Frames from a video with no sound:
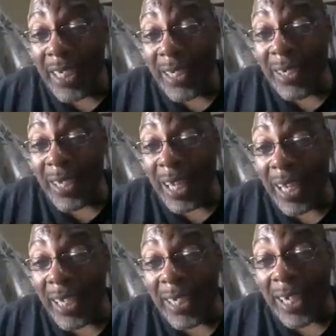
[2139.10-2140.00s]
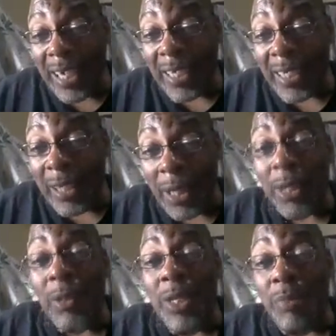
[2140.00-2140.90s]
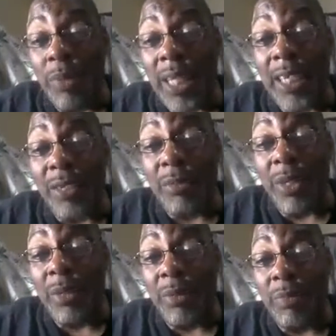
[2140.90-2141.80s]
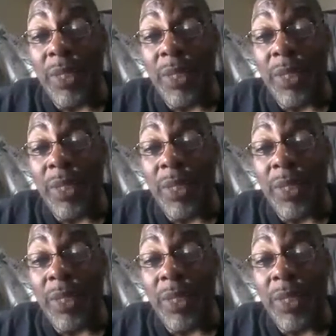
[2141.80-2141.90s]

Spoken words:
Okay, gosh, I think you need to put that to me.